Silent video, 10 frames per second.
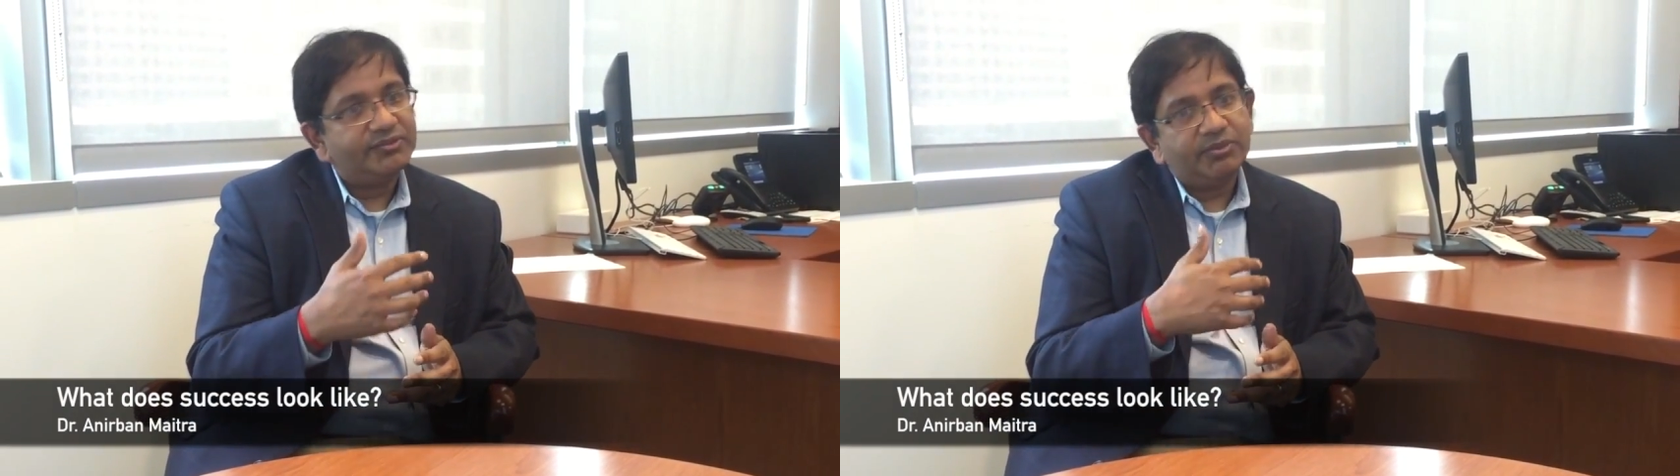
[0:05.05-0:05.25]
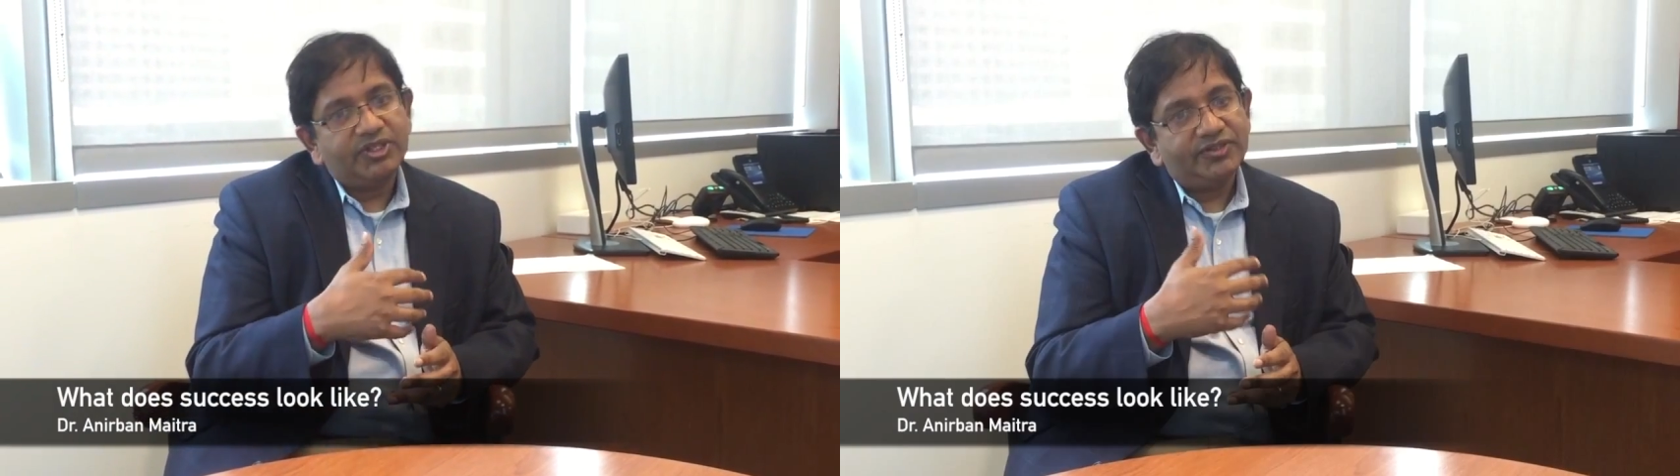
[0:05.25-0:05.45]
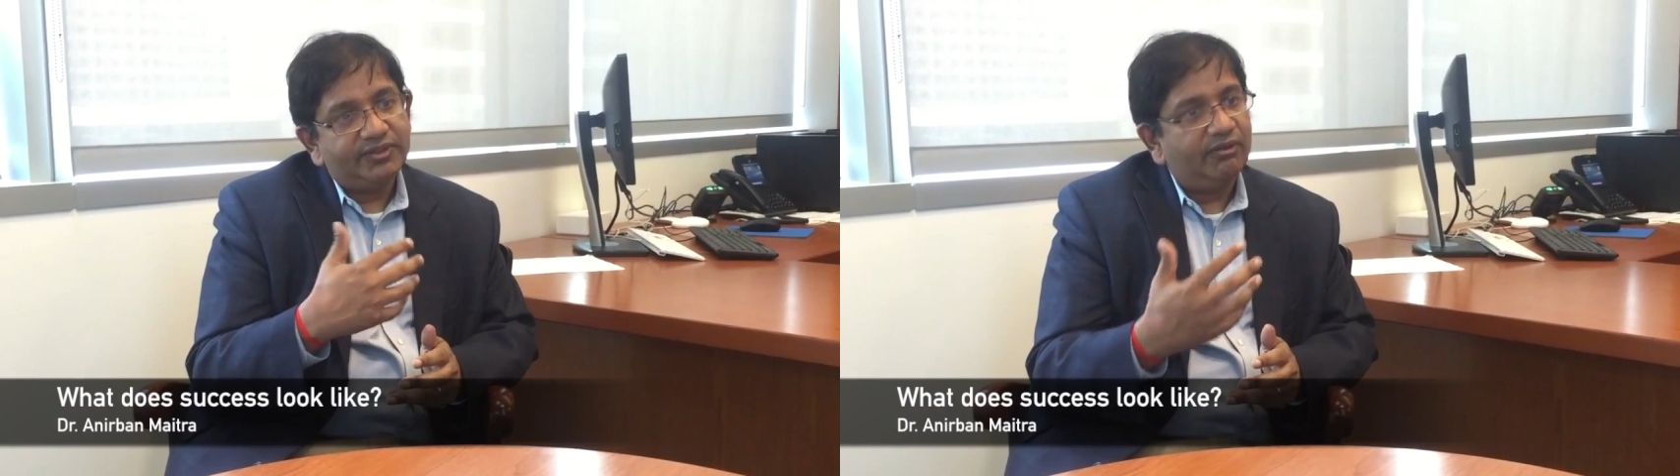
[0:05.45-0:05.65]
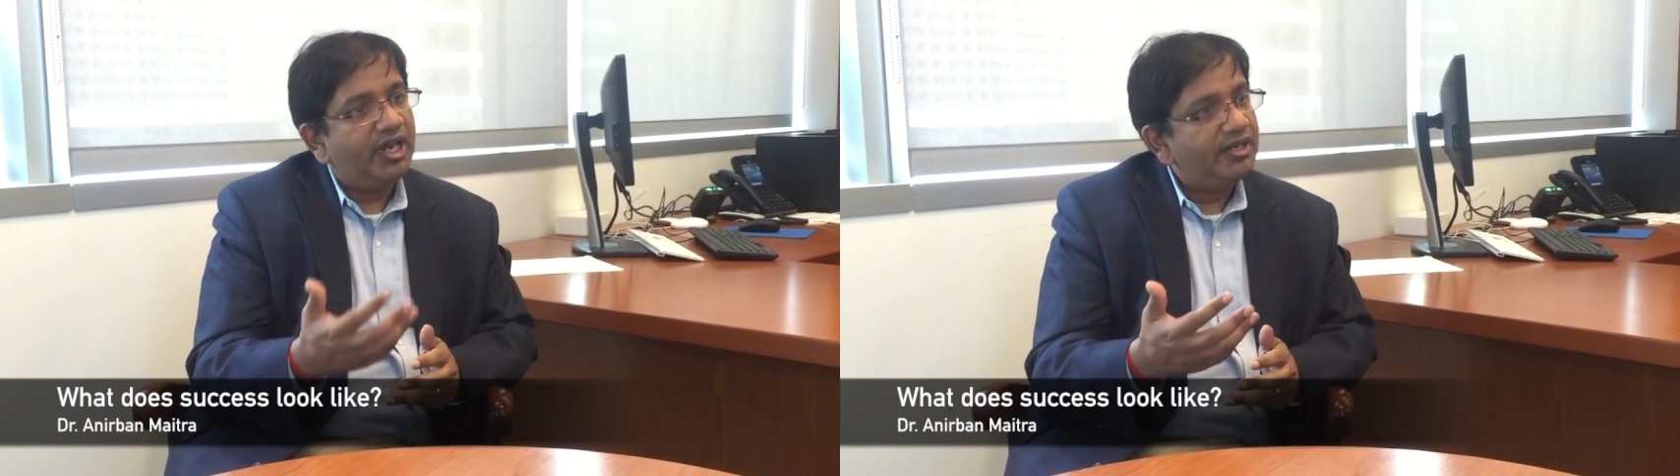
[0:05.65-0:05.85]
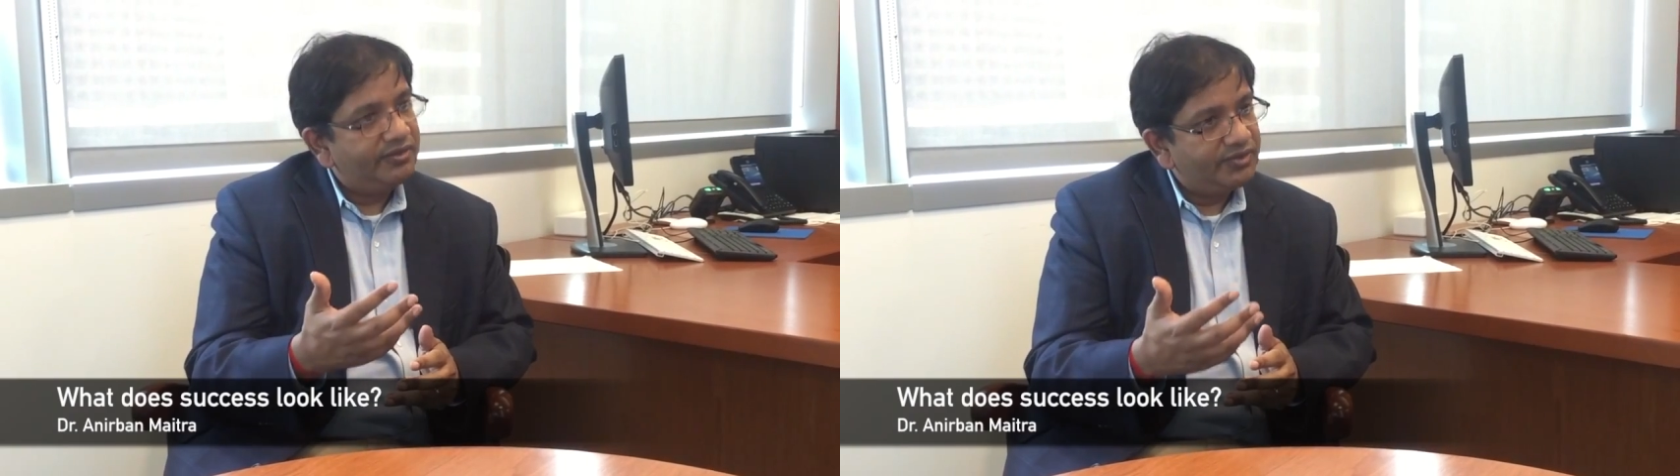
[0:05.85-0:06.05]
but this
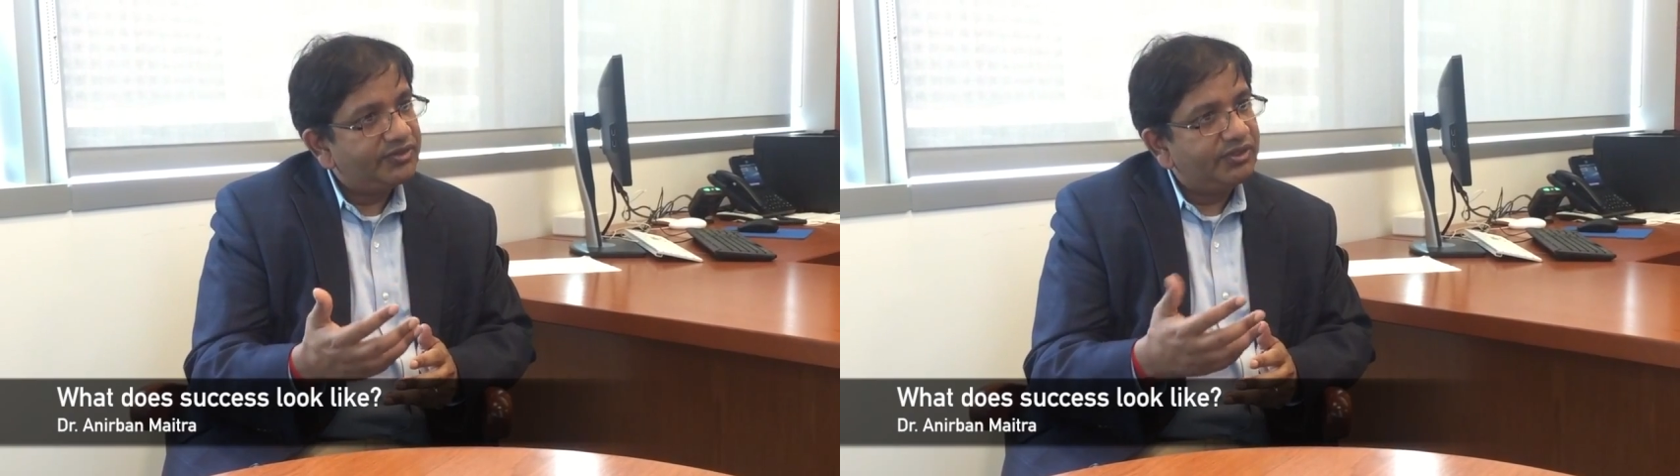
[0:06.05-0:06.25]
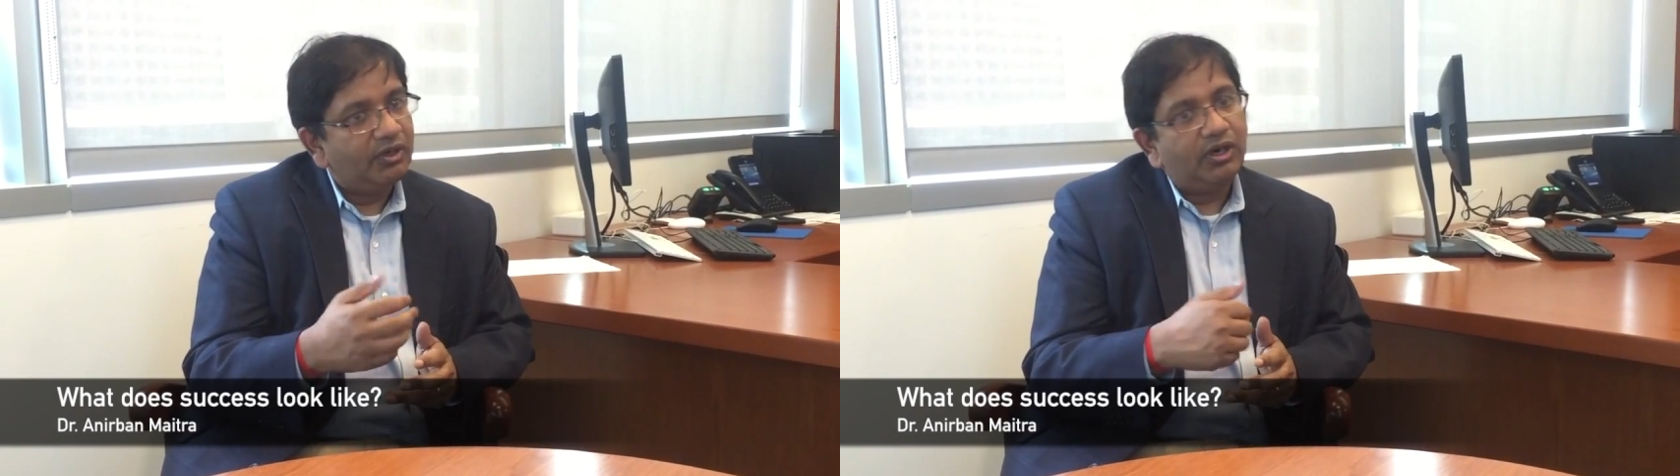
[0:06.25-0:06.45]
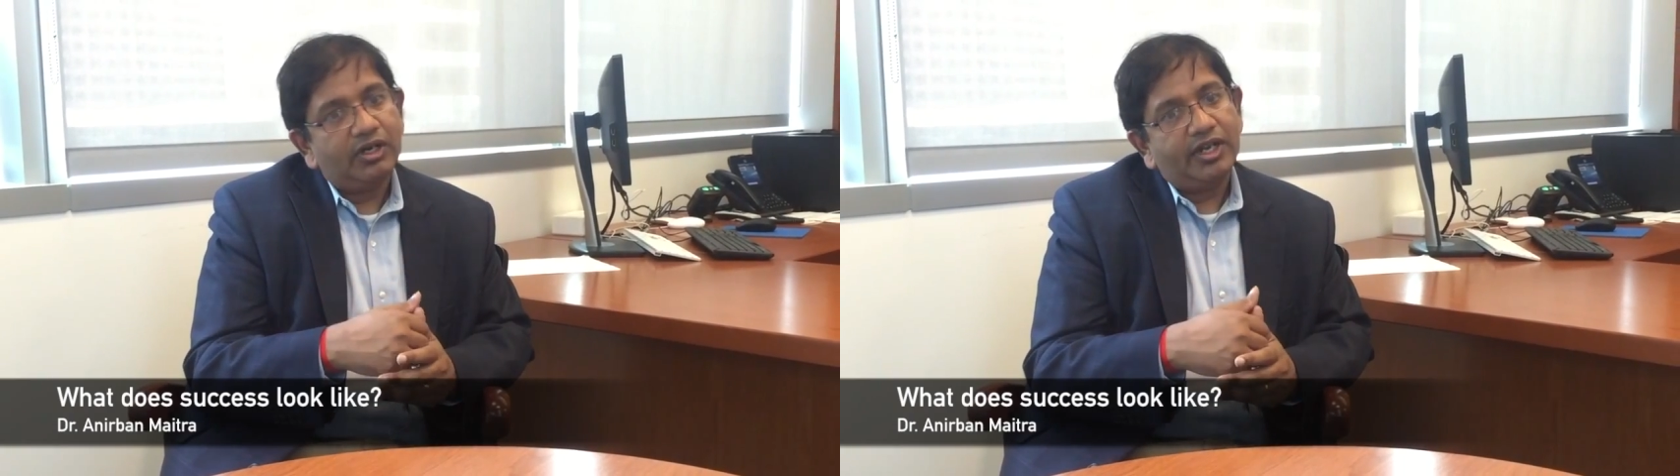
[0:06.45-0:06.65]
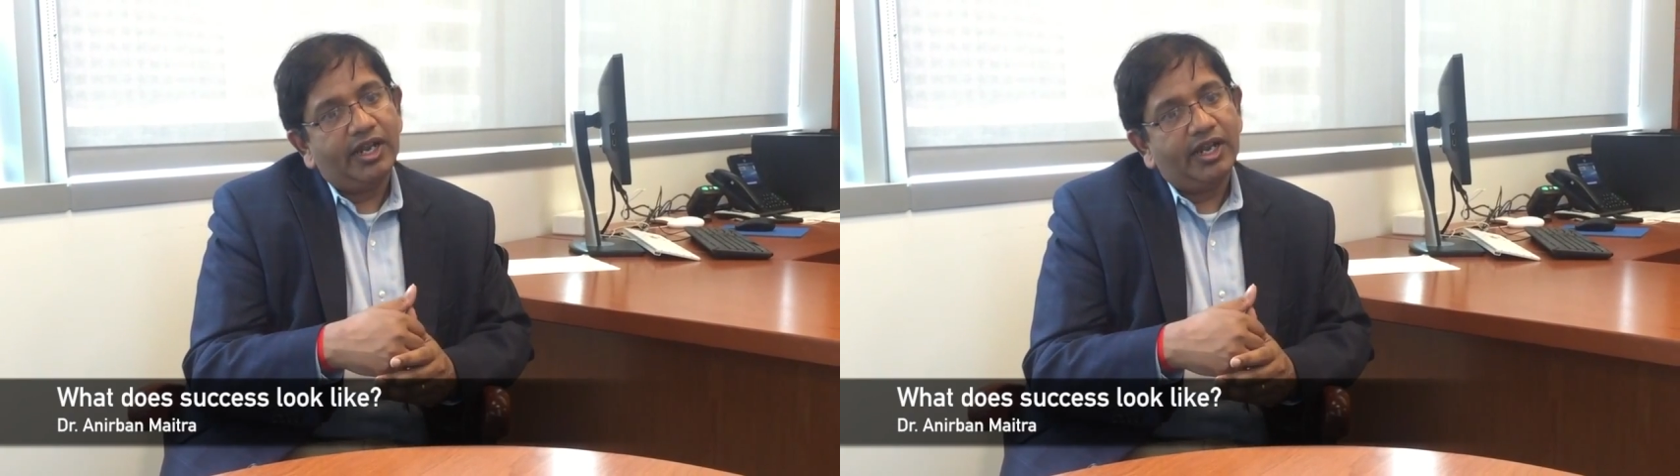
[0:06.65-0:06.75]
grant is a start,